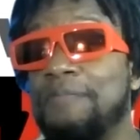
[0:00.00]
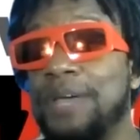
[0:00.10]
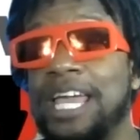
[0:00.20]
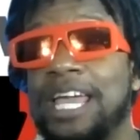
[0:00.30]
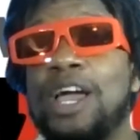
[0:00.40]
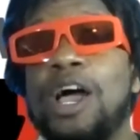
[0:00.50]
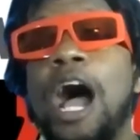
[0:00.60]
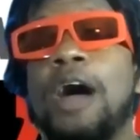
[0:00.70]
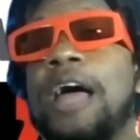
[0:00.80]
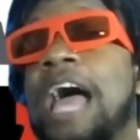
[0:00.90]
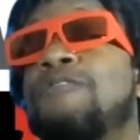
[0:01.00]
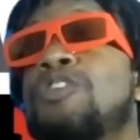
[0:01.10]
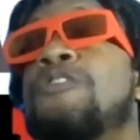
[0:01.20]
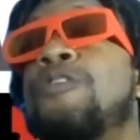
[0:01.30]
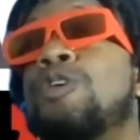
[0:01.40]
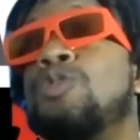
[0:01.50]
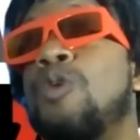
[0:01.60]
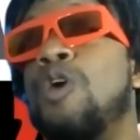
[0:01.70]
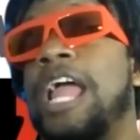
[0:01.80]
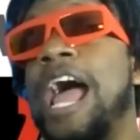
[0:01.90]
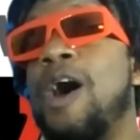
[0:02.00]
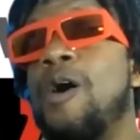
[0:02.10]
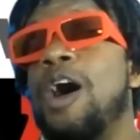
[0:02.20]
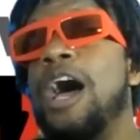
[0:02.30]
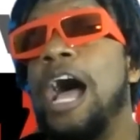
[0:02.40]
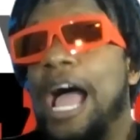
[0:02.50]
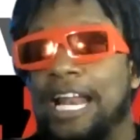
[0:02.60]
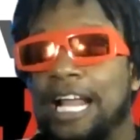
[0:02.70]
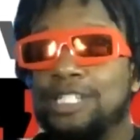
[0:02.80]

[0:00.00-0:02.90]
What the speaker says: me, after the first workout, and I